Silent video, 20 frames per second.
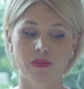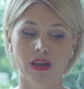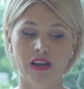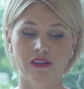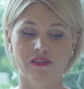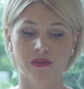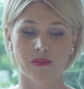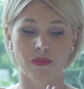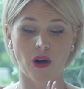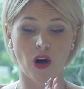
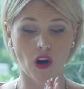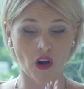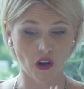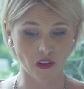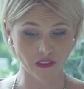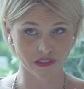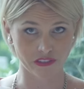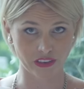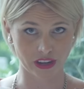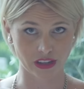made from
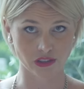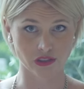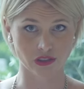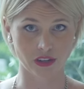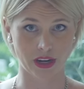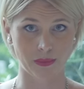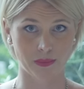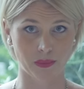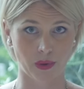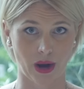all fair
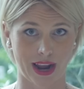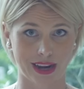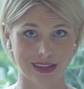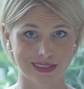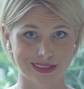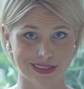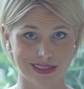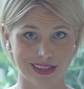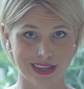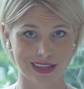trade
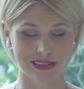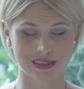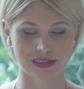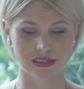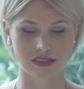practices.